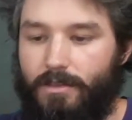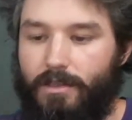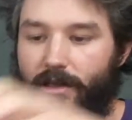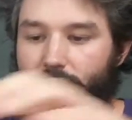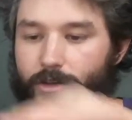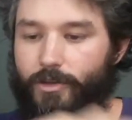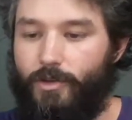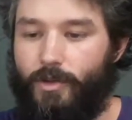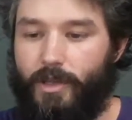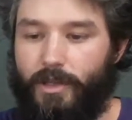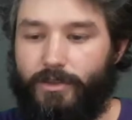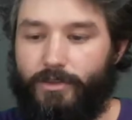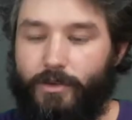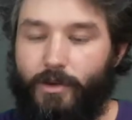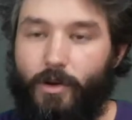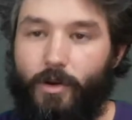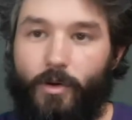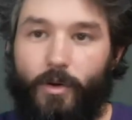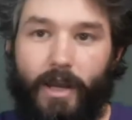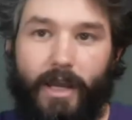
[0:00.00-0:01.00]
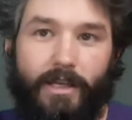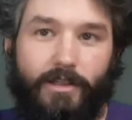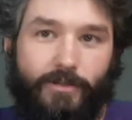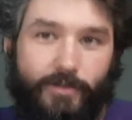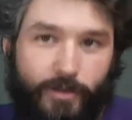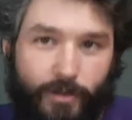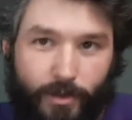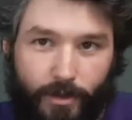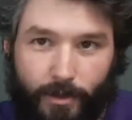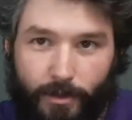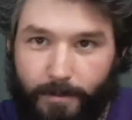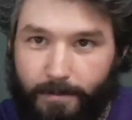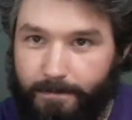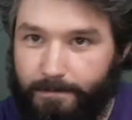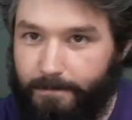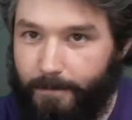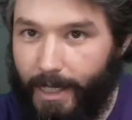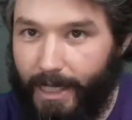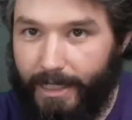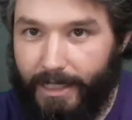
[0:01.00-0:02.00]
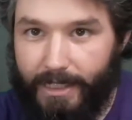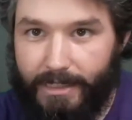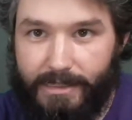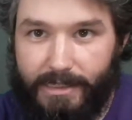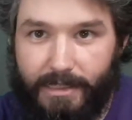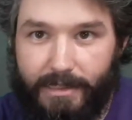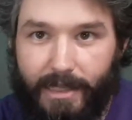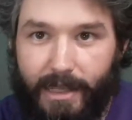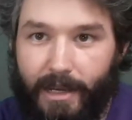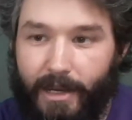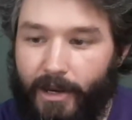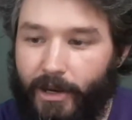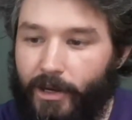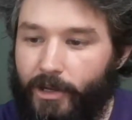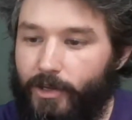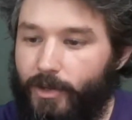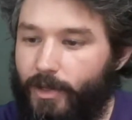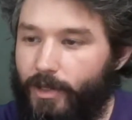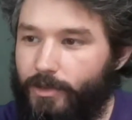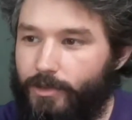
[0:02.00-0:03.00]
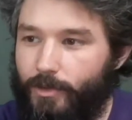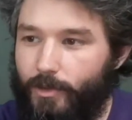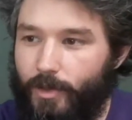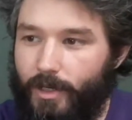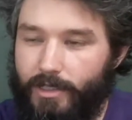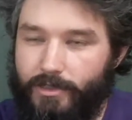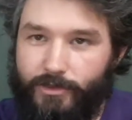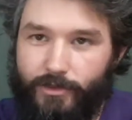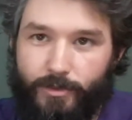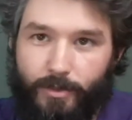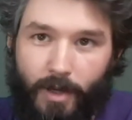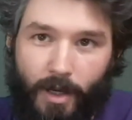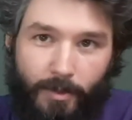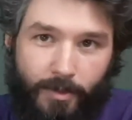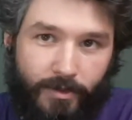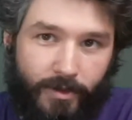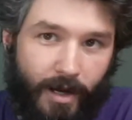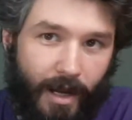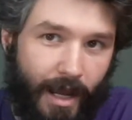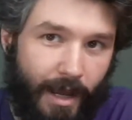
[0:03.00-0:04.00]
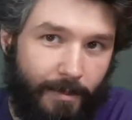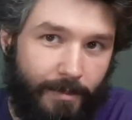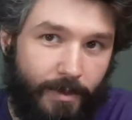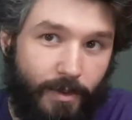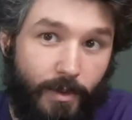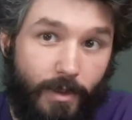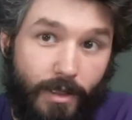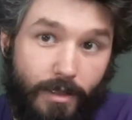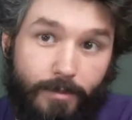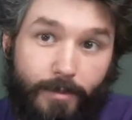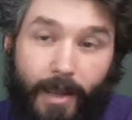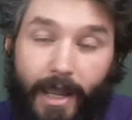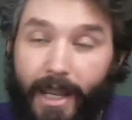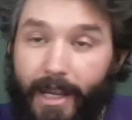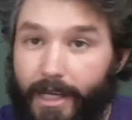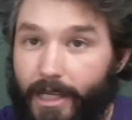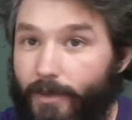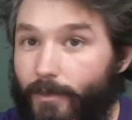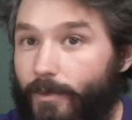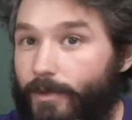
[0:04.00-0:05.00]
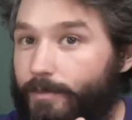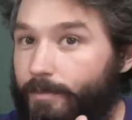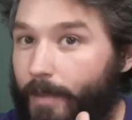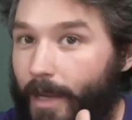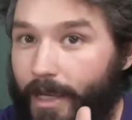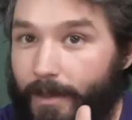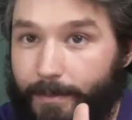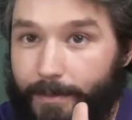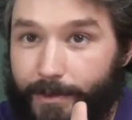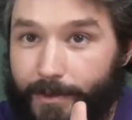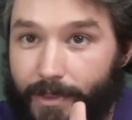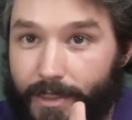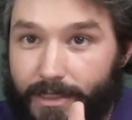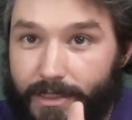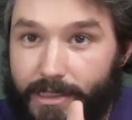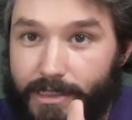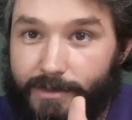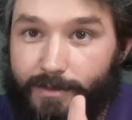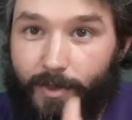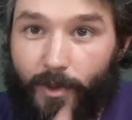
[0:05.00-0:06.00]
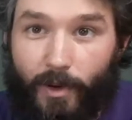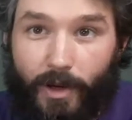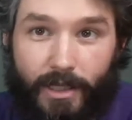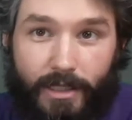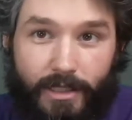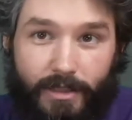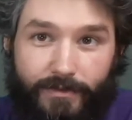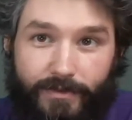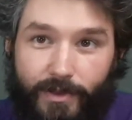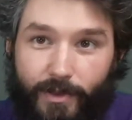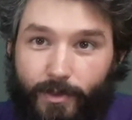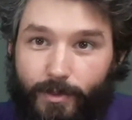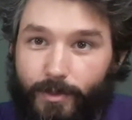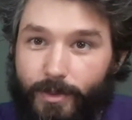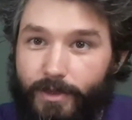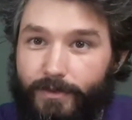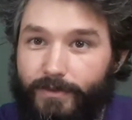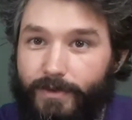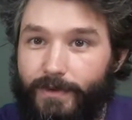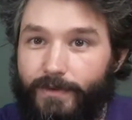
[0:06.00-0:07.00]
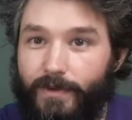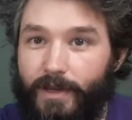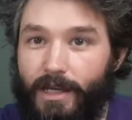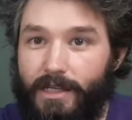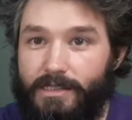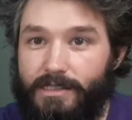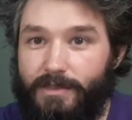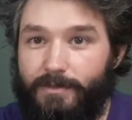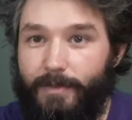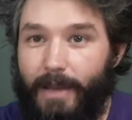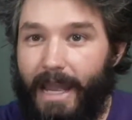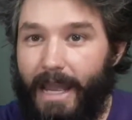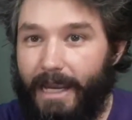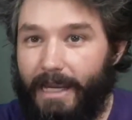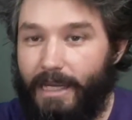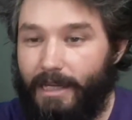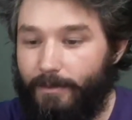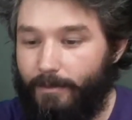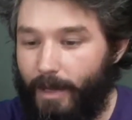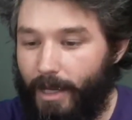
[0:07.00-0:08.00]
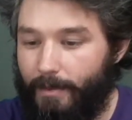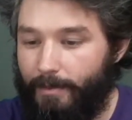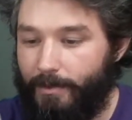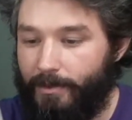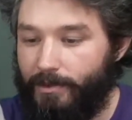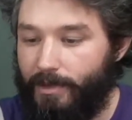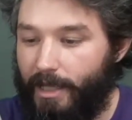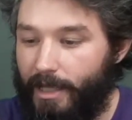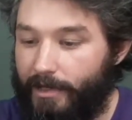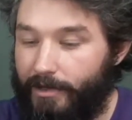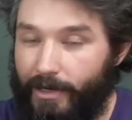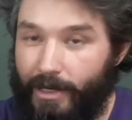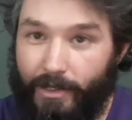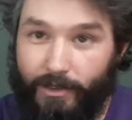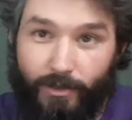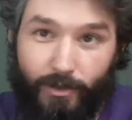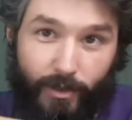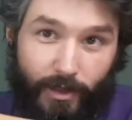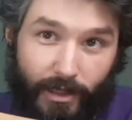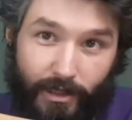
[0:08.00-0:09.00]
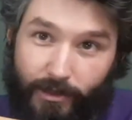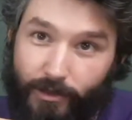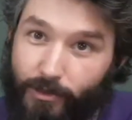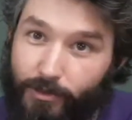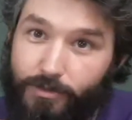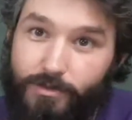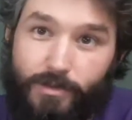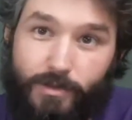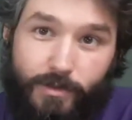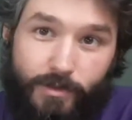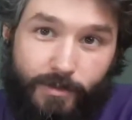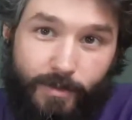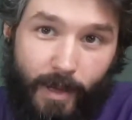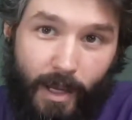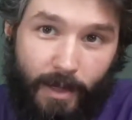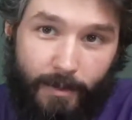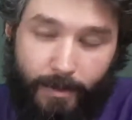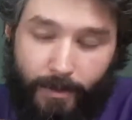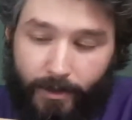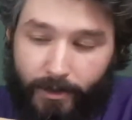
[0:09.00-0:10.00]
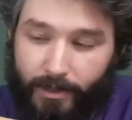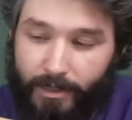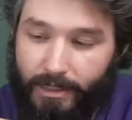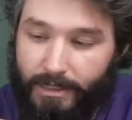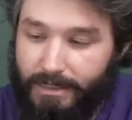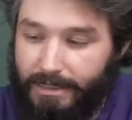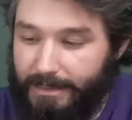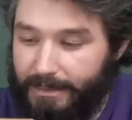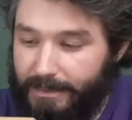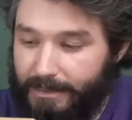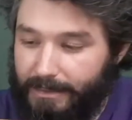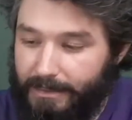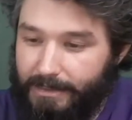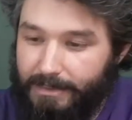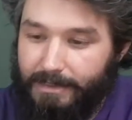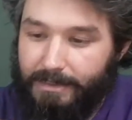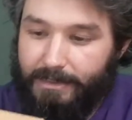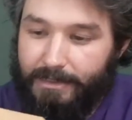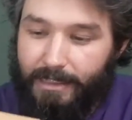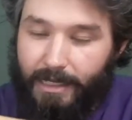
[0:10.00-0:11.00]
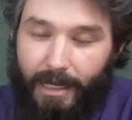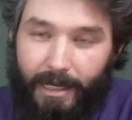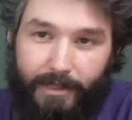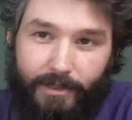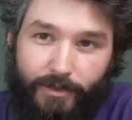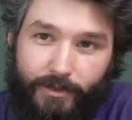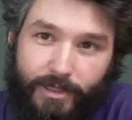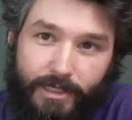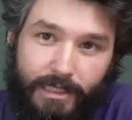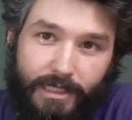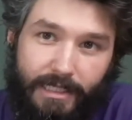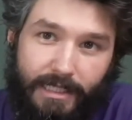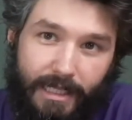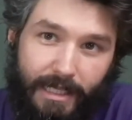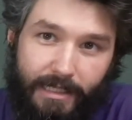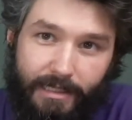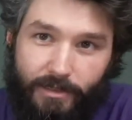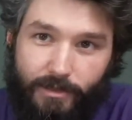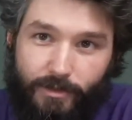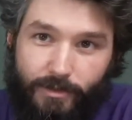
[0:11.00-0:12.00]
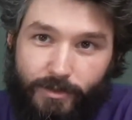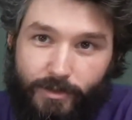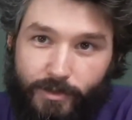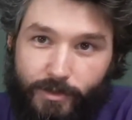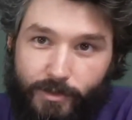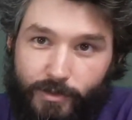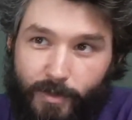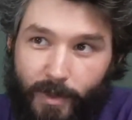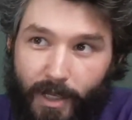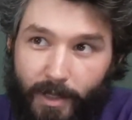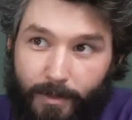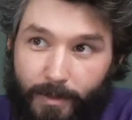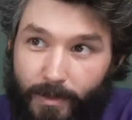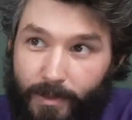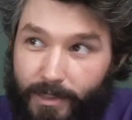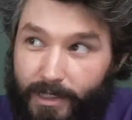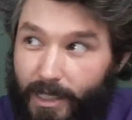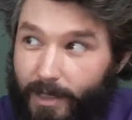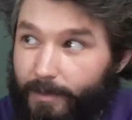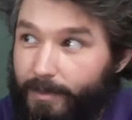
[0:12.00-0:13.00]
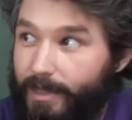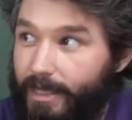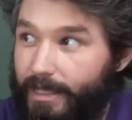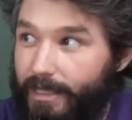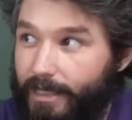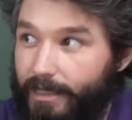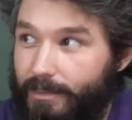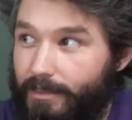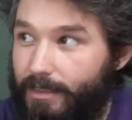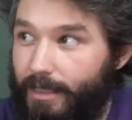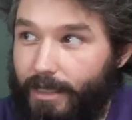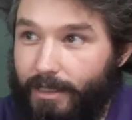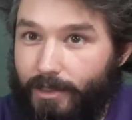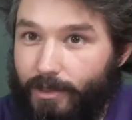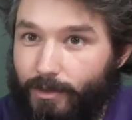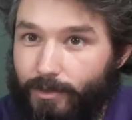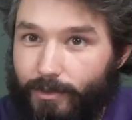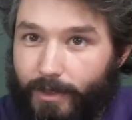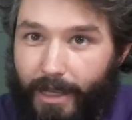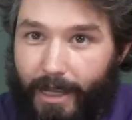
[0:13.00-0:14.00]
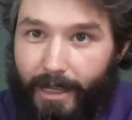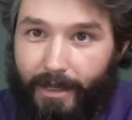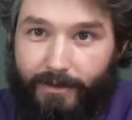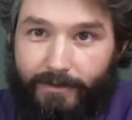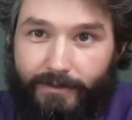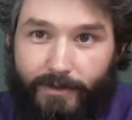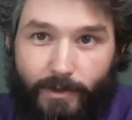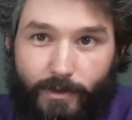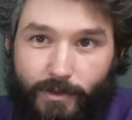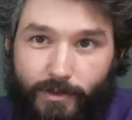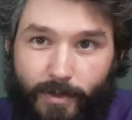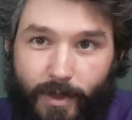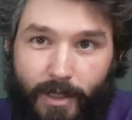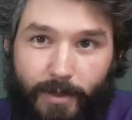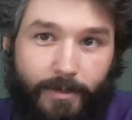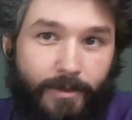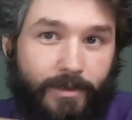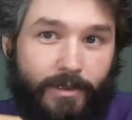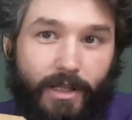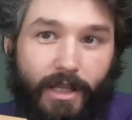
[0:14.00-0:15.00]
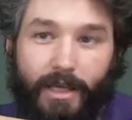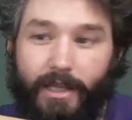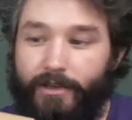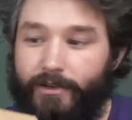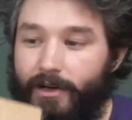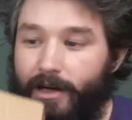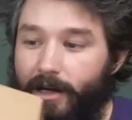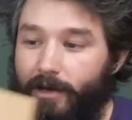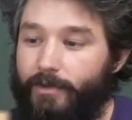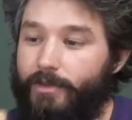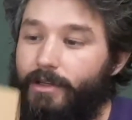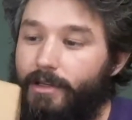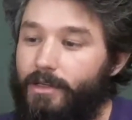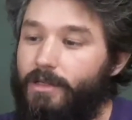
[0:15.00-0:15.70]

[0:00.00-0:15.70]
You can throw extra peanuts in there. You can throw extra bubble wrap. You can pack it with paper at this point if you've got some packing paper laying around. You can use newspaper. I don't really like to use newspaper. On top of that, I don't have newspaper laying around.